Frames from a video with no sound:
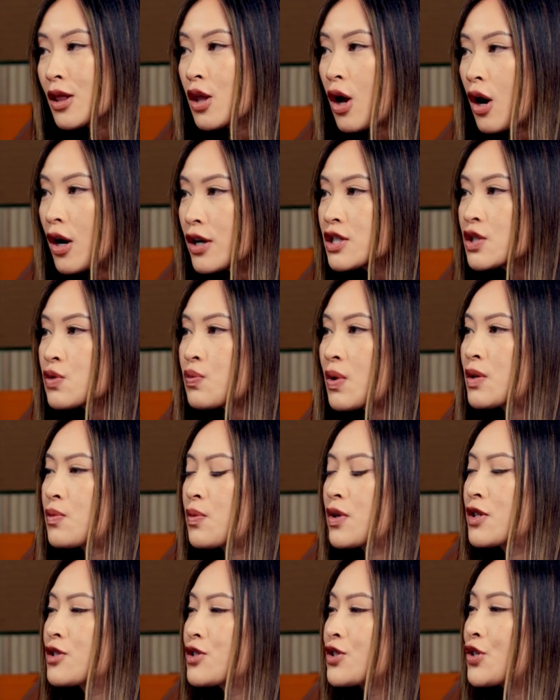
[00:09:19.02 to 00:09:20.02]
a large
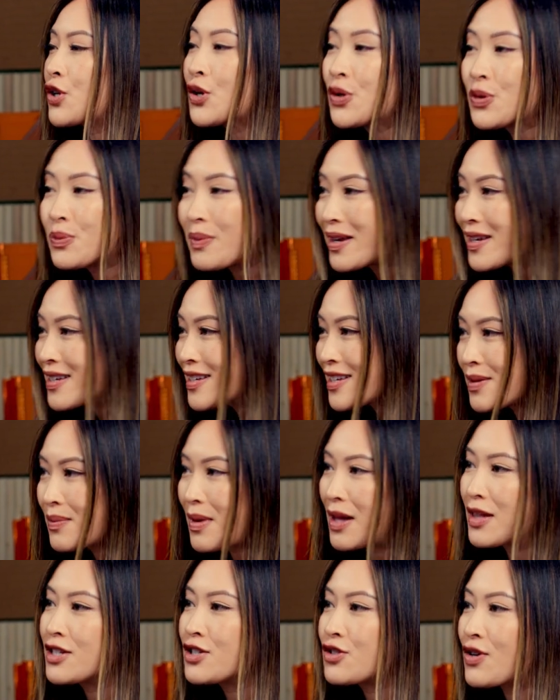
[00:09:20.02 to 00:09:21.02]
one with too many
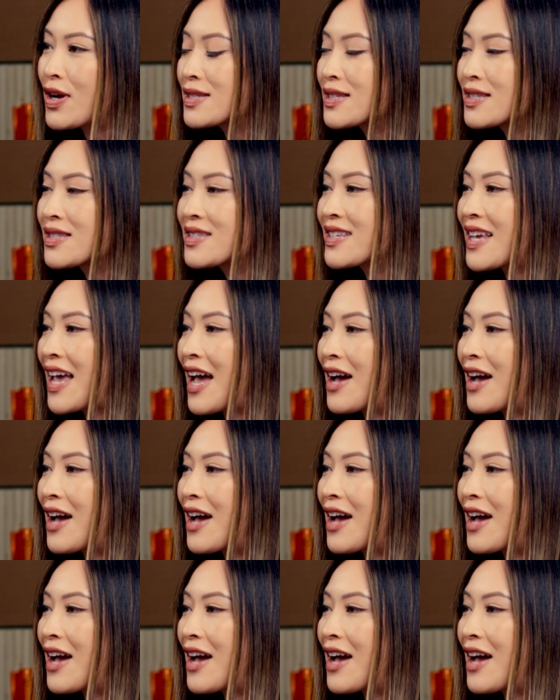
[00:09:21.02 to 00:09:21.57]
email addresses to